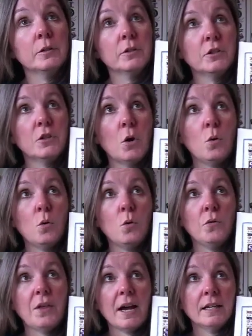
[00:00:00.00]

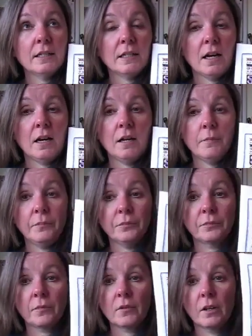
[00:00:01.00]
So that um,
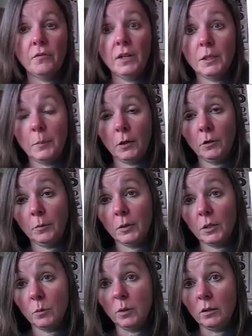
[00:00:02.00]
Facebook group
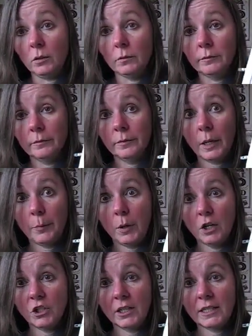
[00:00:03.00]
was a real
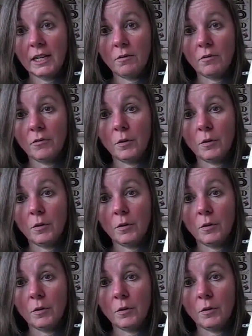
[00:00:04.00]
project saver